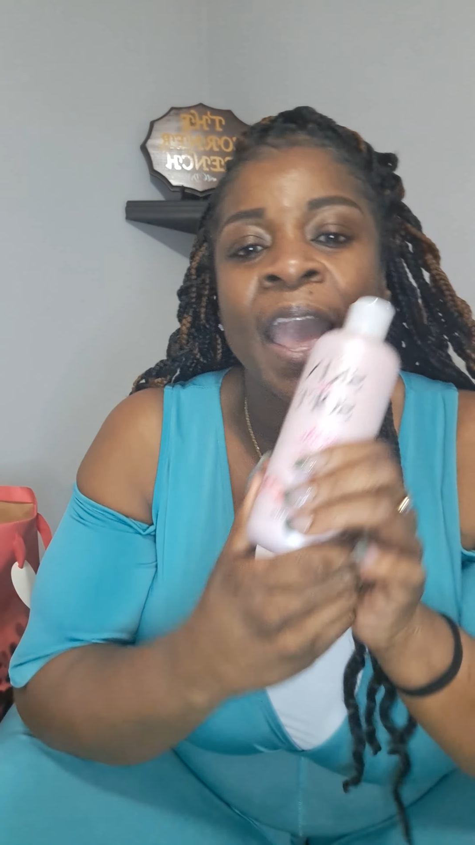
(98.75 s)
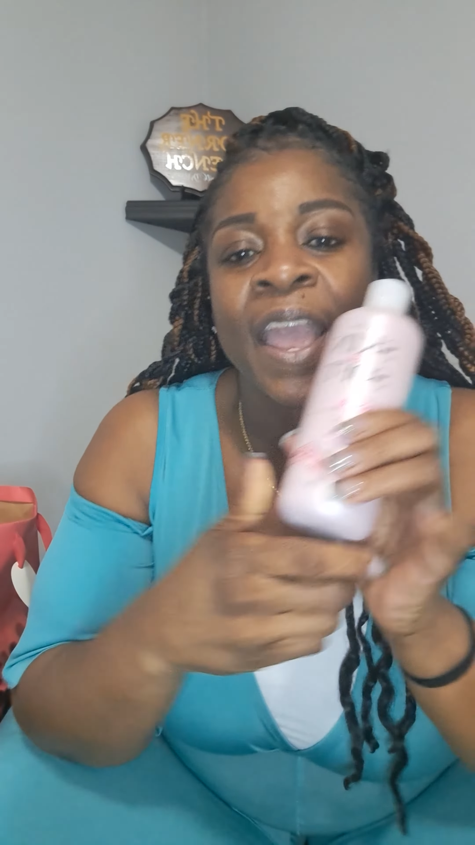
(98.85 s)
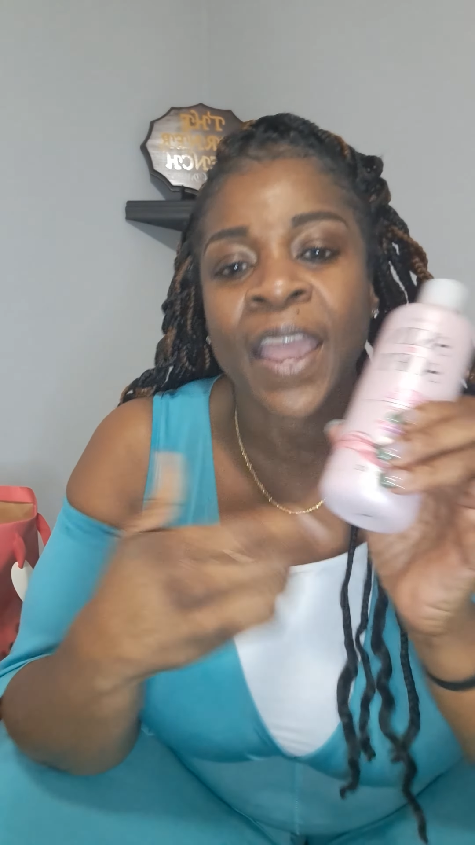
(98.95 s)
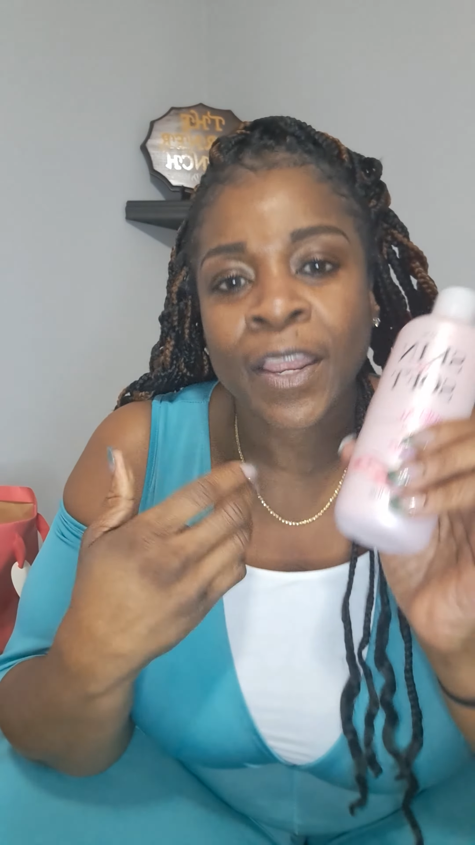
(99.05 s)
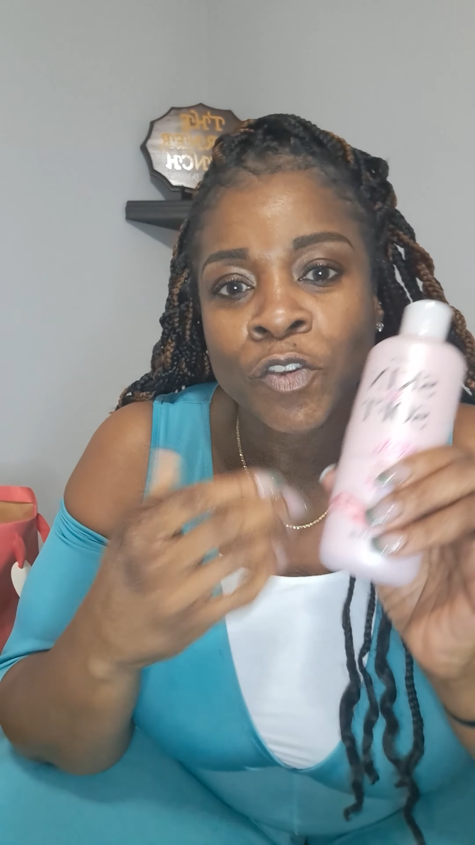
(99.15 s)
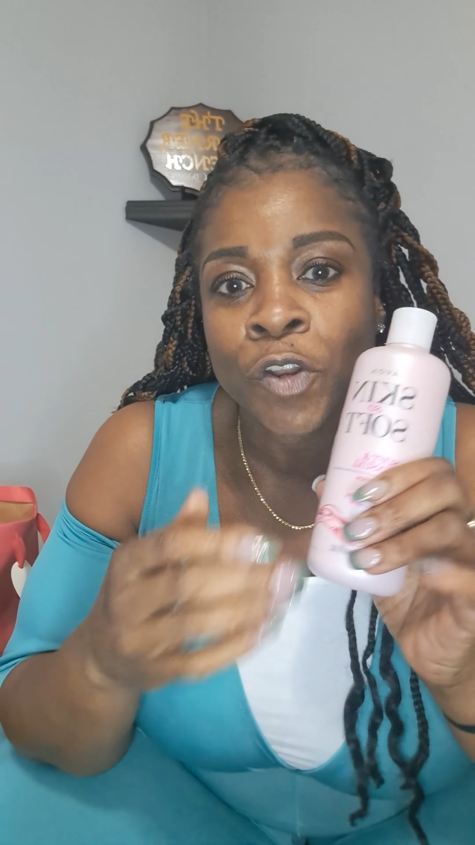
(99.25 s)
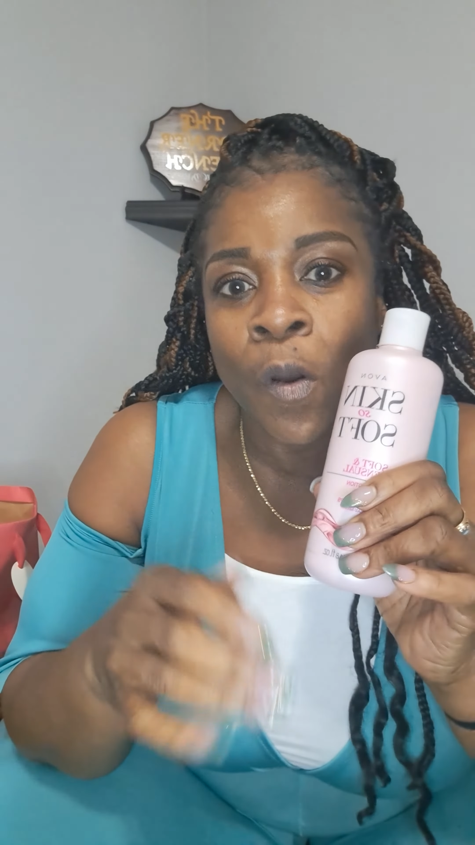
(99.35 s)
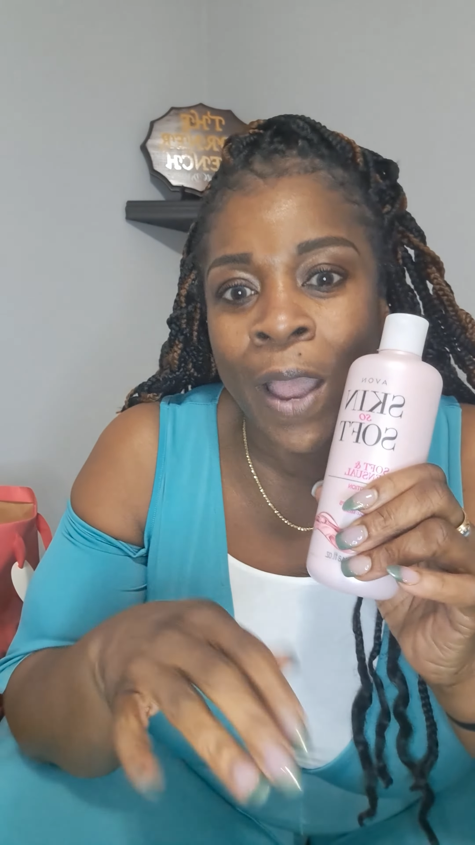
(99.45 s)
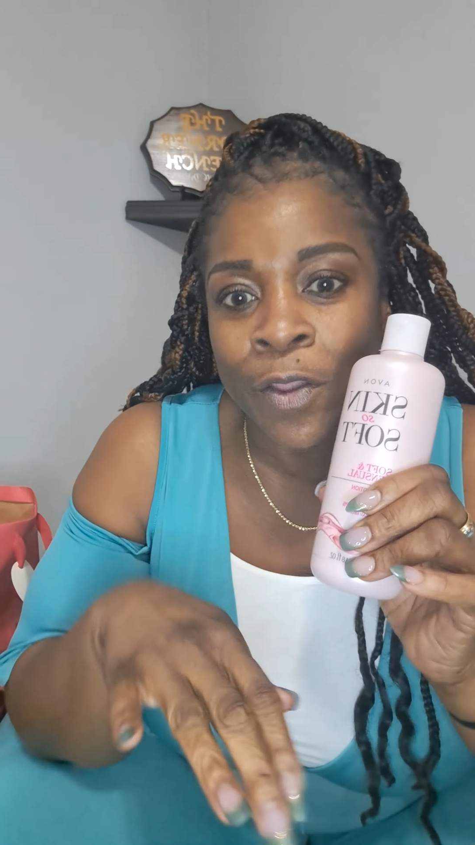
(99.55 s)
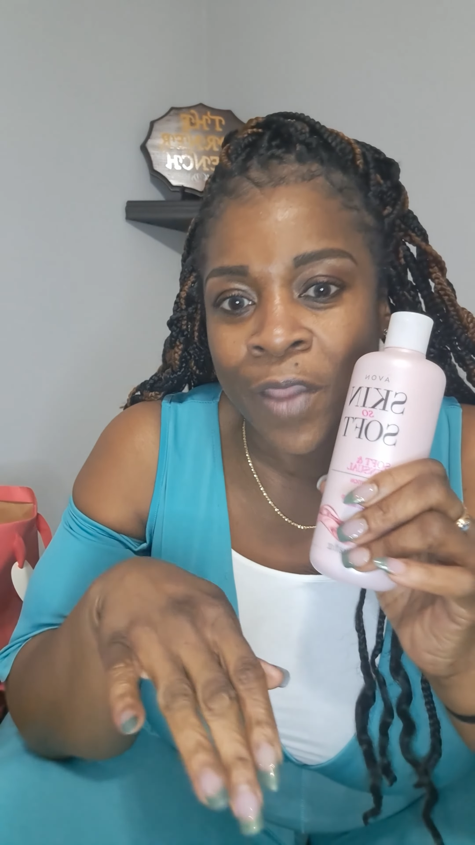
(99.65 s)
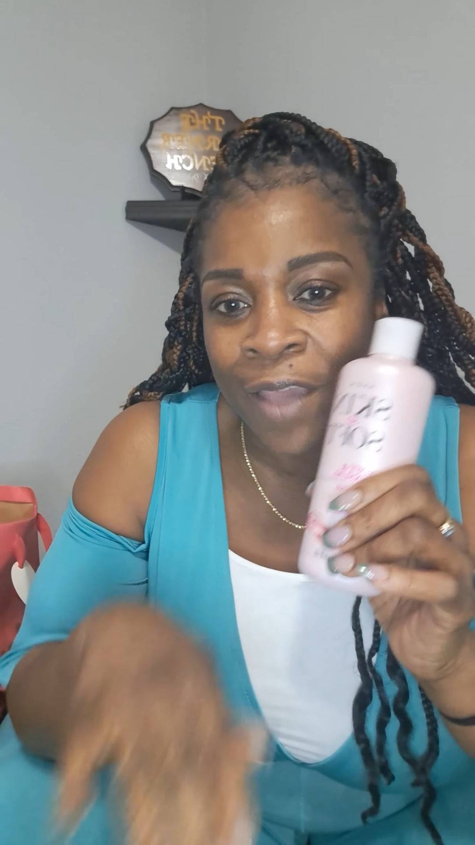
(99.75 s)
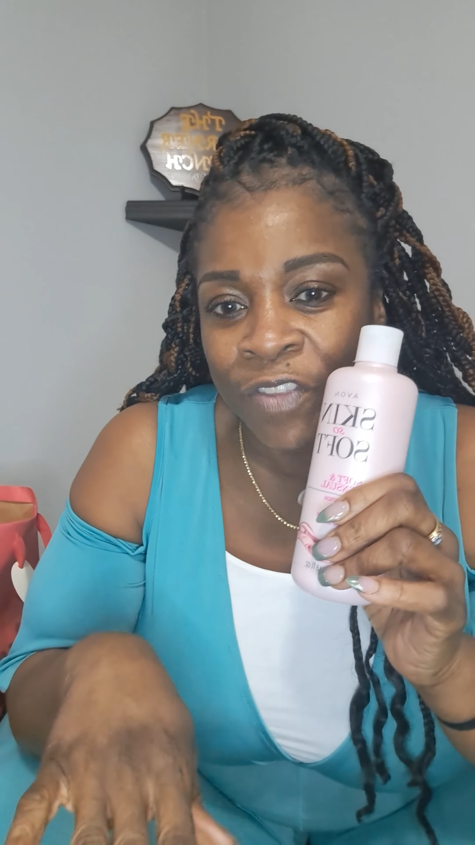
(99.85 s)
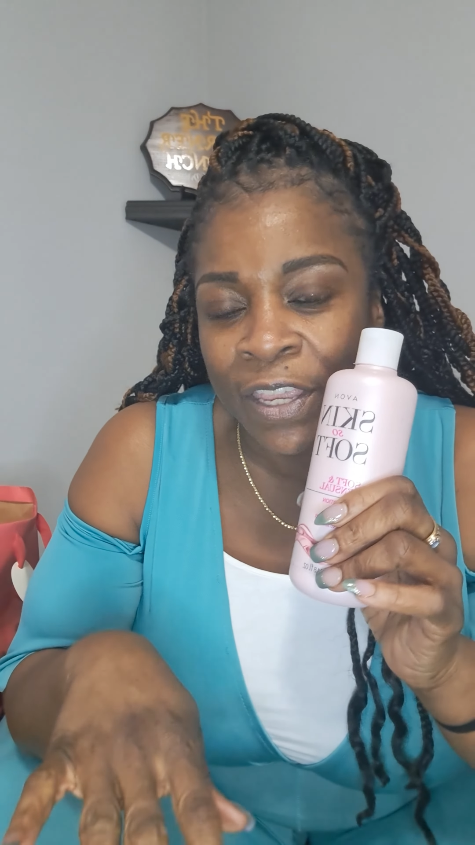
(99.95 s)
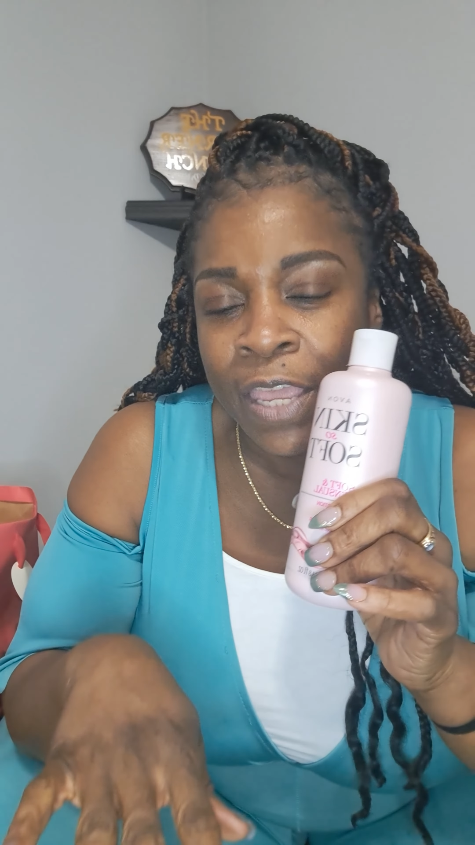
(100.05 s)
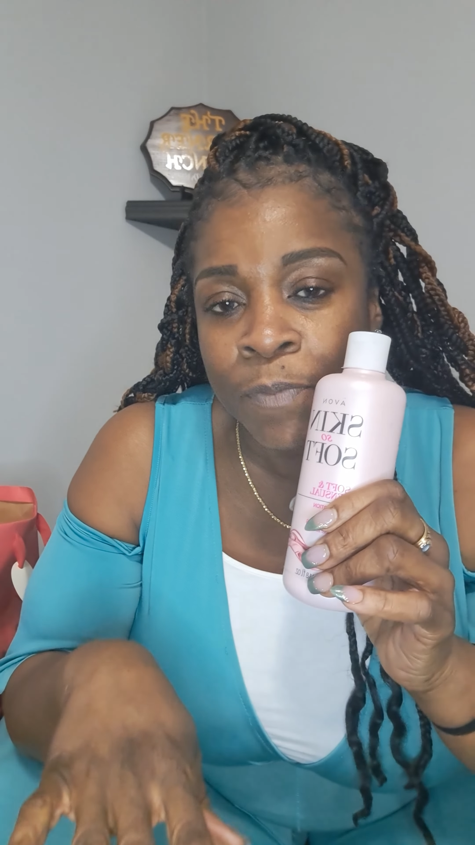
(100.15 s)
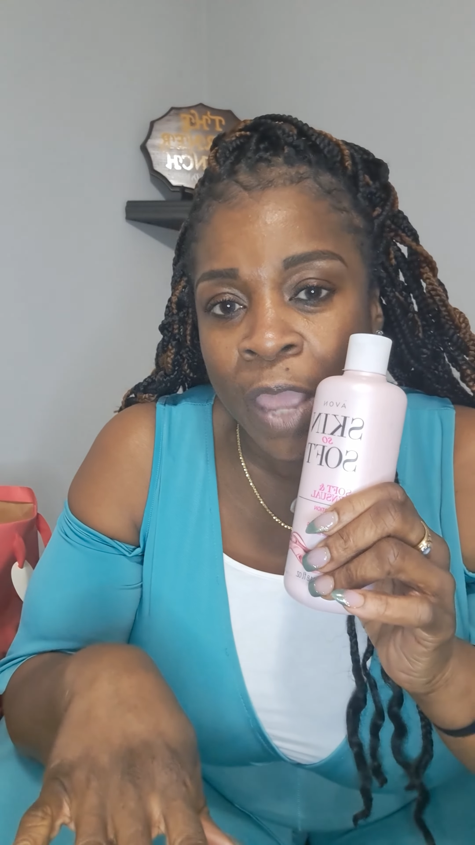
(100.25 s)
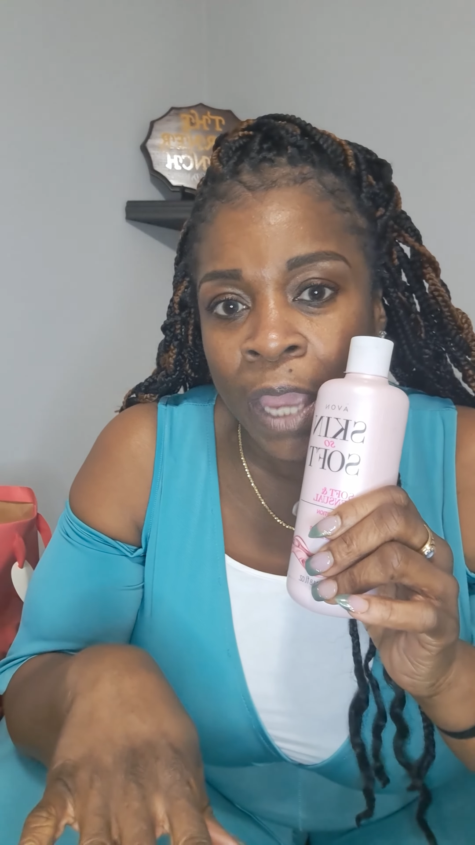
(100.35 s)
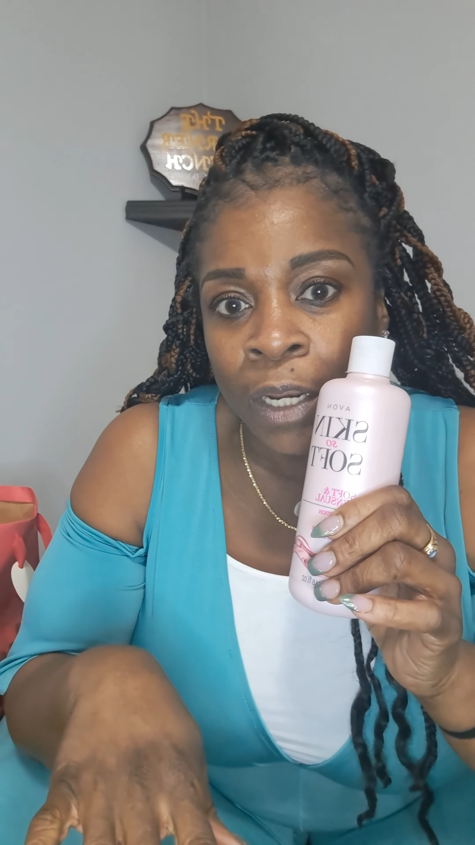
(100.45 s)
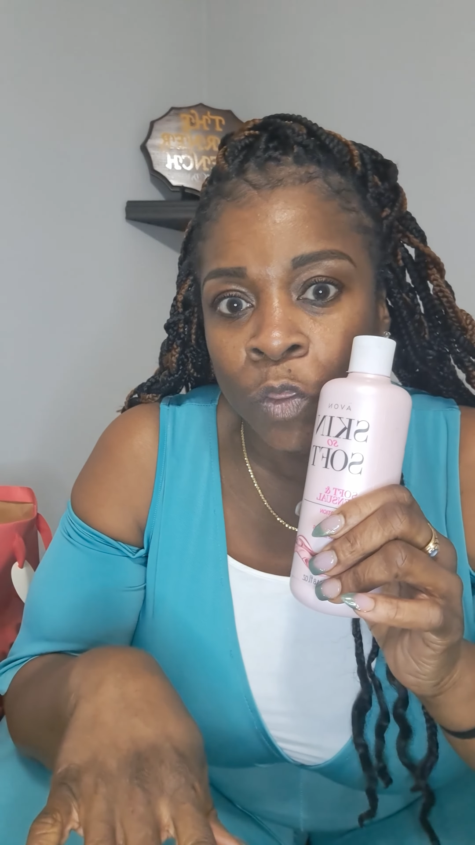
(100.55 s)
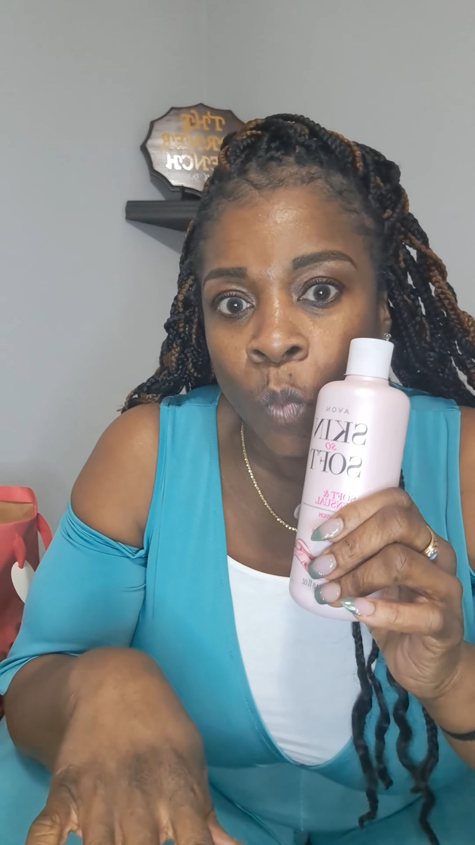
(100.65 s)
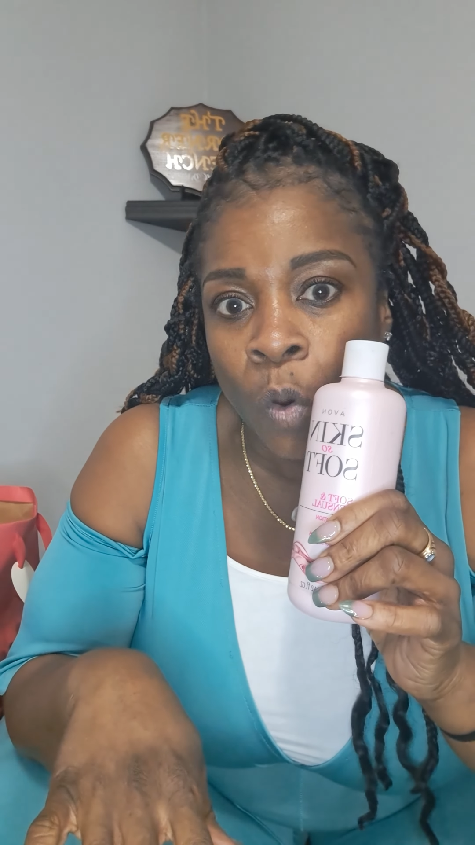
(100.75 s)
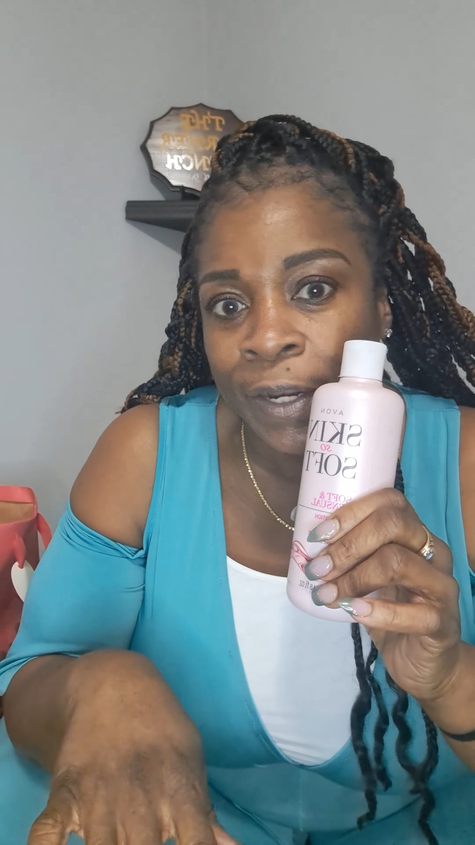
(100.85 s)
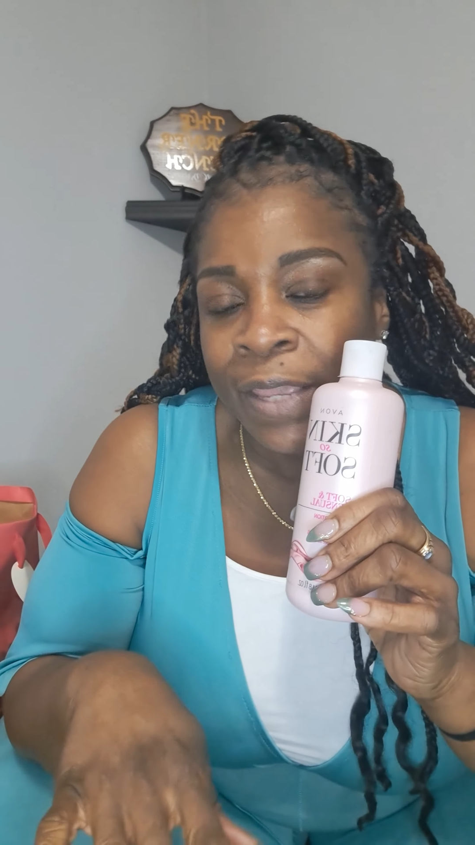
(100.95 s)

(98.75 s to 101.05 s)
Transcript: And you know how you have to keep your hand underwater,